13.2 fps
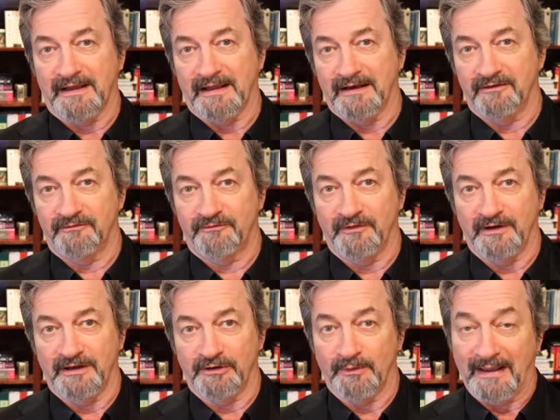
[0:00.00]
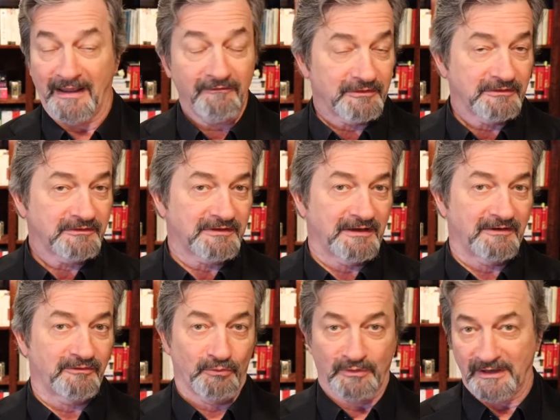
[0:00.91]
And if you haven't,
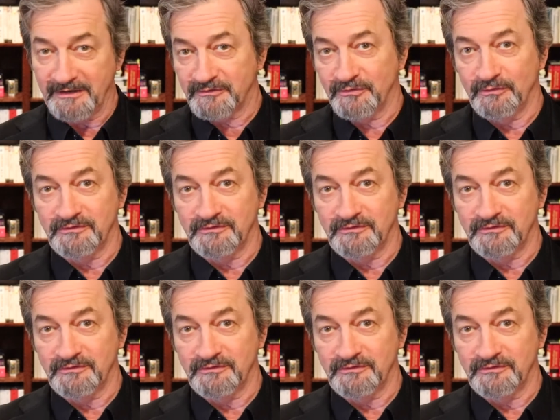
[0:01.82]
then you'd like to,